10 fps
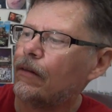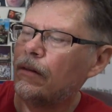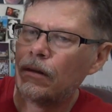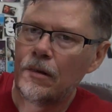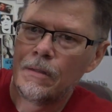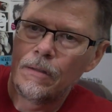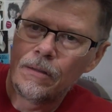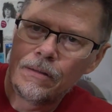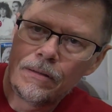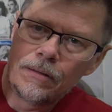
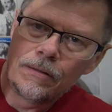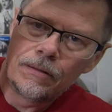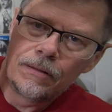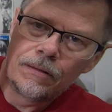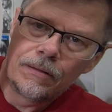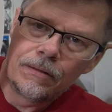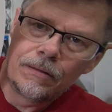(no one is talking)